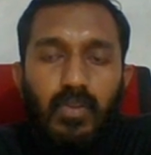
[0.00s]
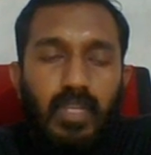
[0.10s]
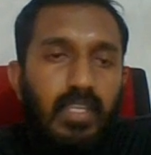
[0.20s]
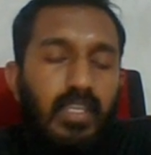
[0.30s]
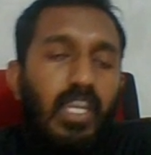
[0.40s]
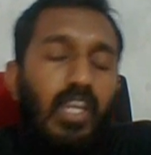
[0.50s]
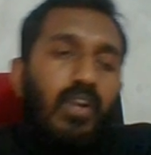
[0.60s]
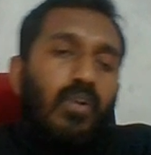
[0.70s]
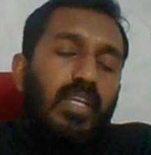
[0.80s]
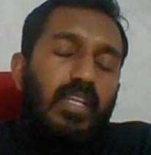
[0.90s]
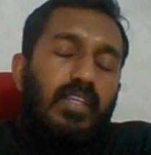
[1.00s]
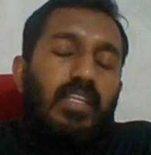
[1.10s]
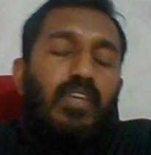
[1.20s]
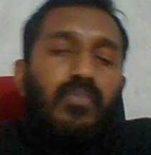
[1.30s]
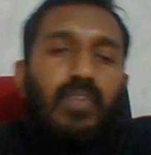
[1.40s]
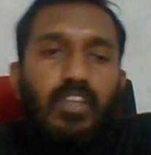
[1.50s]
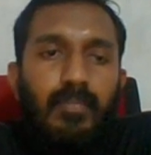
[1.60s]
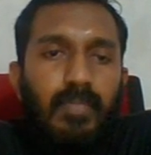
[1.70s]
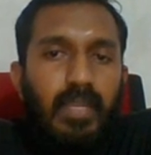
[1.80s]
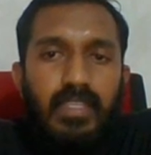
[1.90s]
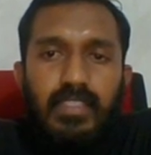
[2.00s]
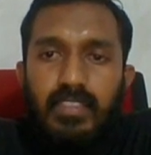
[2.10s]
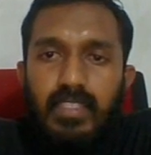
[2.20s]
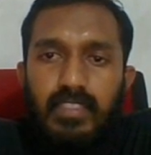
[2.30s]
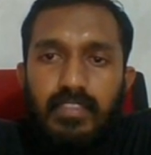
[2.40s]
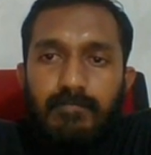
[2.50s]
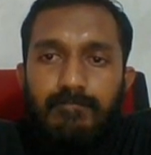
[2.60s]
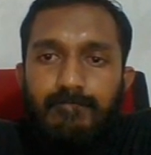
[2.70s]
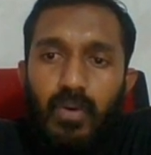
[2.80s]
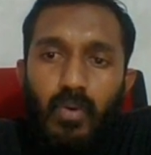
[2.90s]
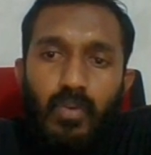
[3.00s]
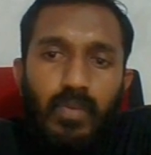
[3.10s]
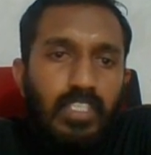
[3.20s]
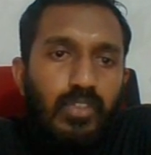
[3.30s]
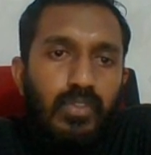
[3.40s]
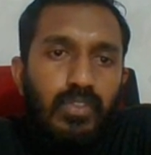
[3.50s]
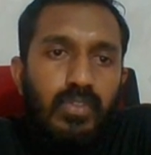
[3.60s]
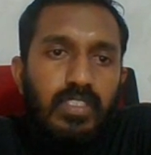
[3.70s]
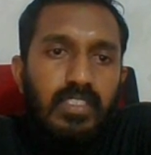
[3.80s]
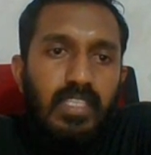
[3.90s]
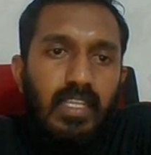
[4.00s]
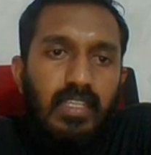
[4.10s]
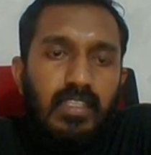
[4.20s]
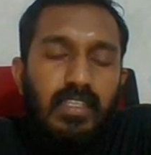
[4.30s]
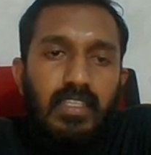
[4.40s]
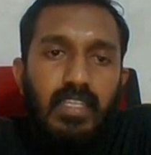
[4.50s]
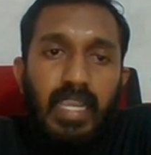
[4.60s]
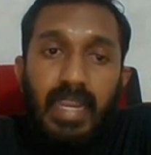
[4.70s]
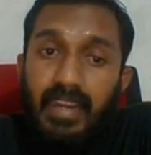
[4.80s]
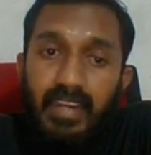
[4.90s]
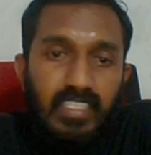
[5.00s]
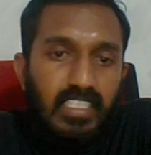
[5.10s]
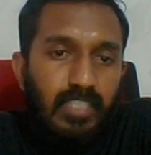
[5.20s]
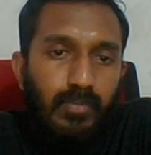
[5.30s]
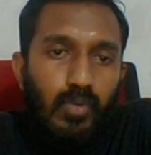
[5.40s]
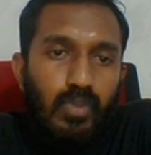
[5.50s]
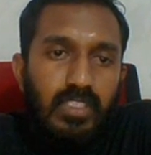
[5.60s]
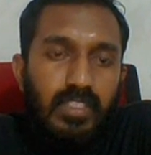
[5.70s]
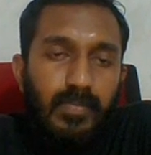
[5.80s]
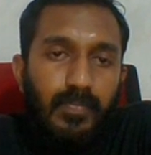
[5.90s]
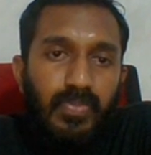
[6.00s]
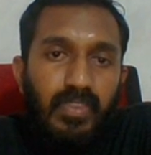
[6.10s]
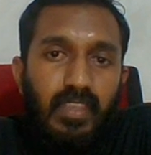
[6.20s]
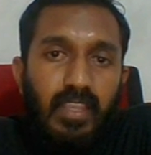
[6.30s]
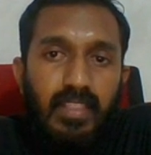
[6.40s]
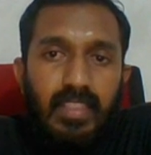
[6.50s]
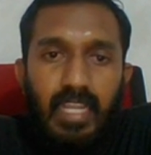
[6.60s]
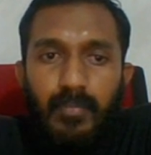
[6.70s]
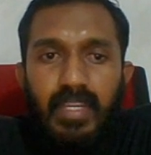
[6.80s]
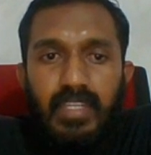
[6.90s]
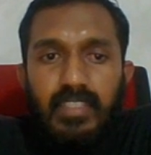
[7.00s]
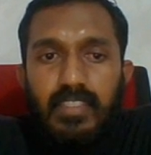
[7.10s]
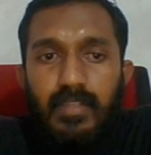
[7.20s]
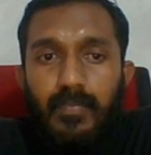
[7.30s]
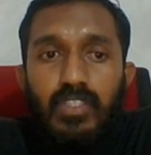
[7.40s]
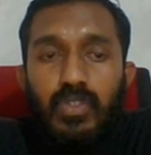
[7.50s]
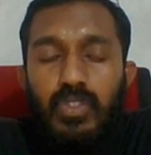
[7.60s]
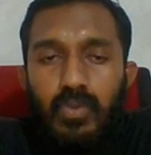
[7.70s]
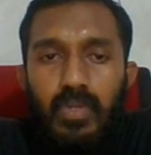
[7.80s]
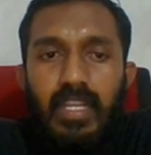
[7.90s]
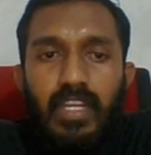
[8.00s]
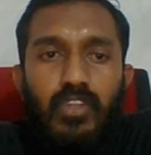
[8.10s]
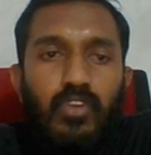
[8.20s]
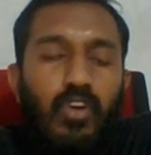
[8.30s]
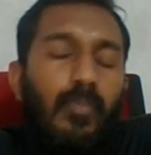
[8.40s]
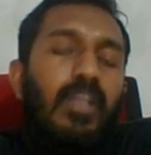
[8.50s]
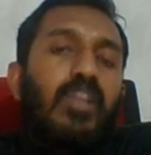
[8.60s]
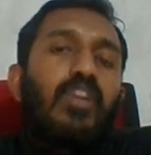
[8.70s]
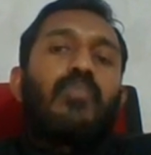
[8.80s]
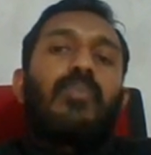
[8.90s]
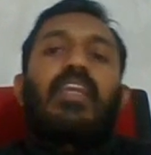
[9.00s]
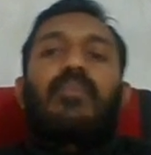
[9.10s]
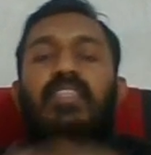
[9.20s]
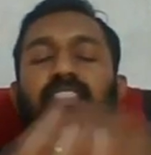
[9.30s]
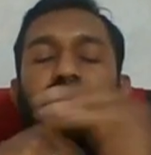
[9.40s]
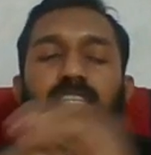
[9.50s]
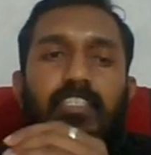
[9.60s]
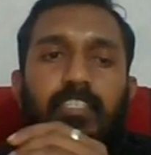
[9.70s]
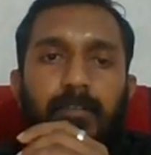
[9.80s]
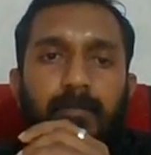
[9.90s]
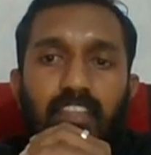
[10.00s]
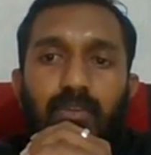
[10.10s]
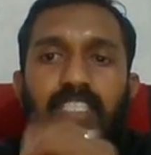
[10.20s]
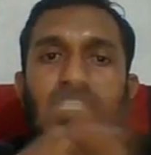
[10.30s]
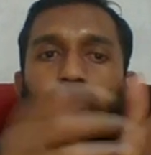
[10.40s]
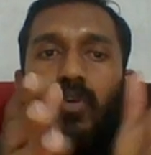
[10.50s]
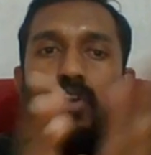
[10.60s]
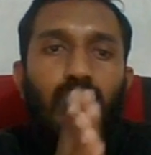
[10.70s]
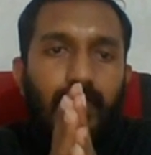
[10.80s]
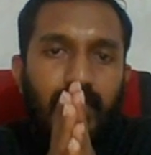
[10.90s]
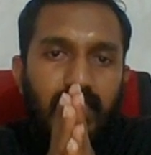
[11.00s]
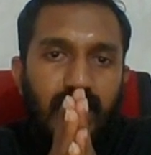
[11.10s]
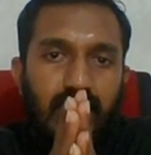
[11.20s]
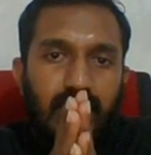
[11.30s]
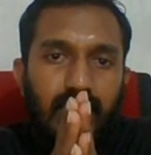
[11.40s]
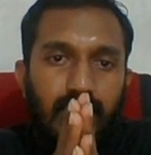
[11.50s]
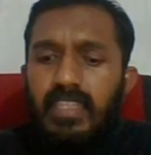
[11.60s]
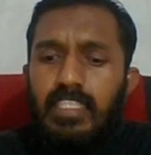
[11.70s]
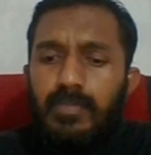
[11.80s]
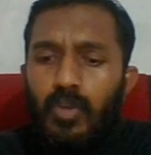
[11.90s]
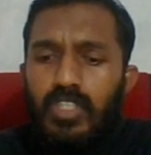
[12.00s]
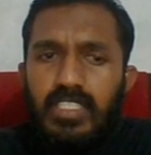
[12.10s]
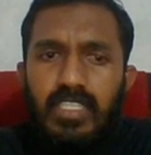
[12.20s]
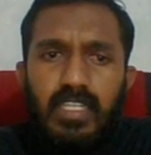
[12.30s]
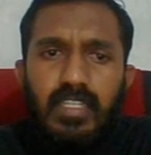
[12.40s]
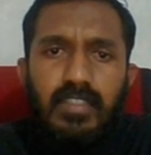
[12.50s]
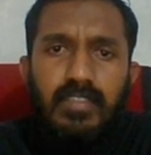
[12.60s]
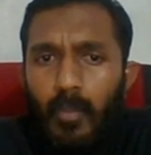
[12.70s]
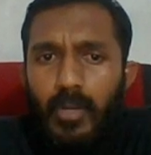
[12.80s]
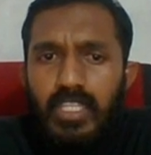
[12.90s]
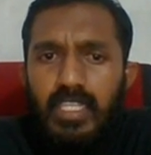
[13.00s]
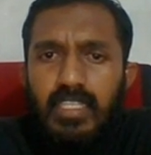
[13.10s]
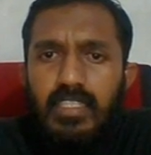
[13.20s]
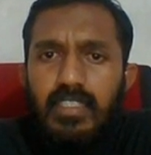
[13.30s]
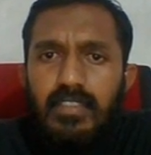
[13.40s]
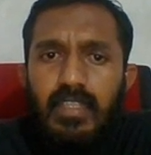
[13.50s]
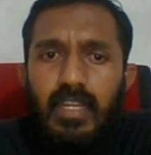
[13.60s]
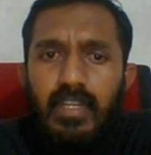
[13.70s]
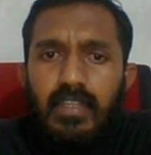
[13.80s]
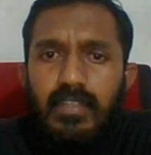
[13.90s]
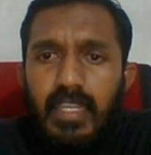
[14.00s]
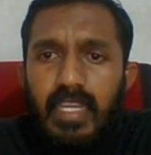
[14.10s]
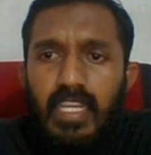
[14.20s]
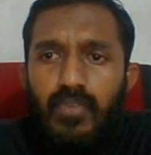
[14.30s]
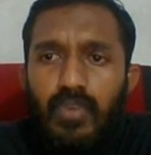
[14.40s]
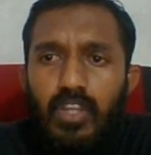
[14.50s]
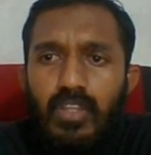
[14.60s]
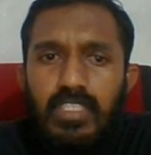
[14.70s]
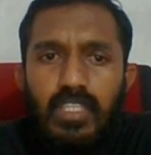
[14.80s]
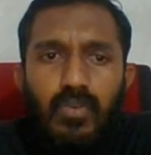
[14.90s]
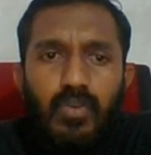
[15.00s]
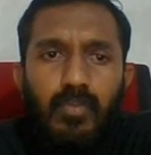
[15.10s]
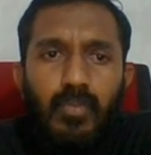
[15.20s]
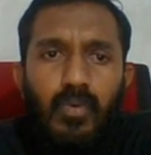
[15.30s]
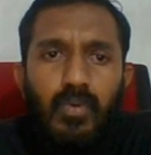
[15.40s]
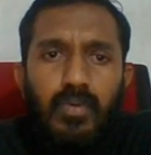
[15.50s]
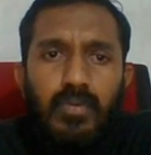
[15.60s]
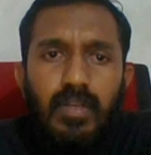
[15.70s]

Okay. Okay. When you're playing chess, always you should select interesting moves. That means you should let your opponent to make mistakes. Otherwise, he won't do the mistakes. In this position, nobody think that King E5 is good move.